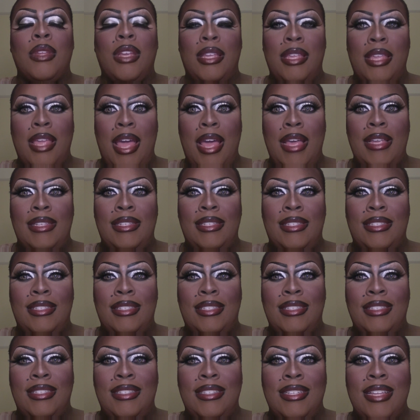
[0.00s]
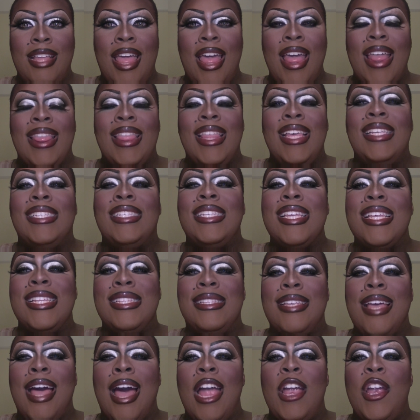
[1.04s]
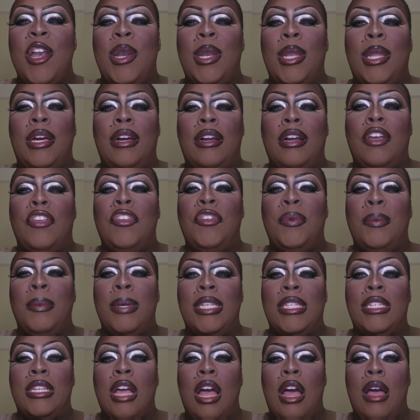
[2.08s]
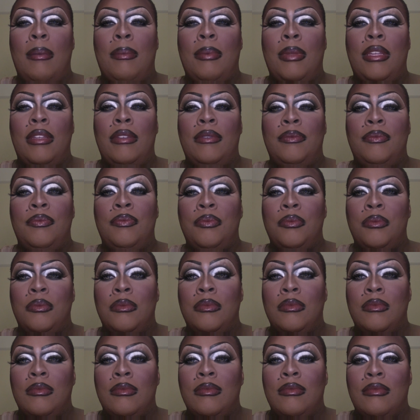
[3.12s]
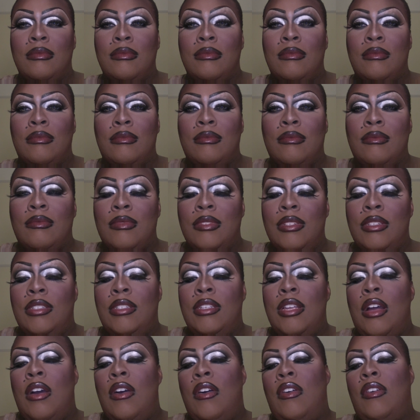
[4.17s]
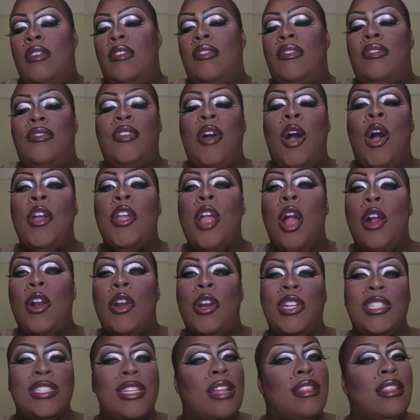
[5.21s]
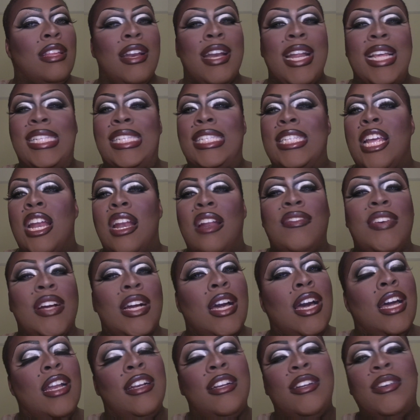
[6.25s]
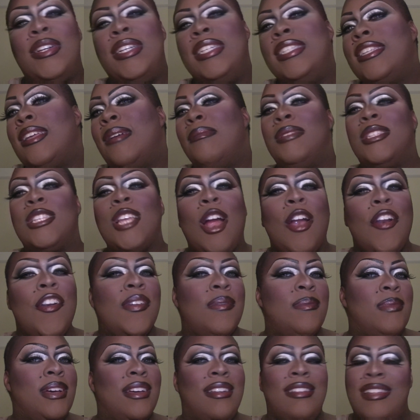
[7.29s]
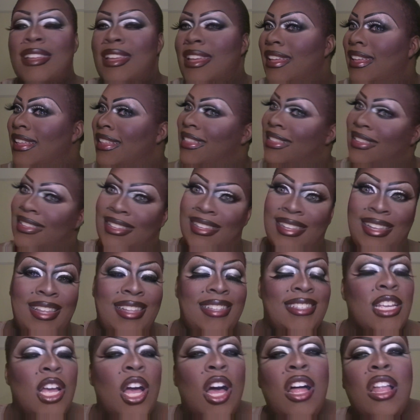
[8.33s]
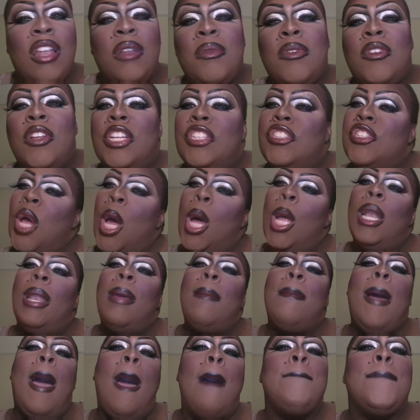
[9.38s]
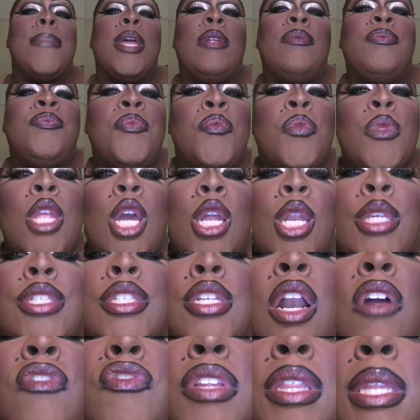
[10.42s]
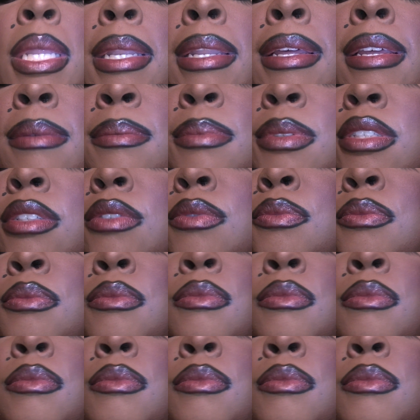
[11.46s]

Yes. This entire look you must copy. So, for all y'all girls out there that's scared of a cut crease, I'm sorry, but it's all it's all in popping. Let's start off with the lips.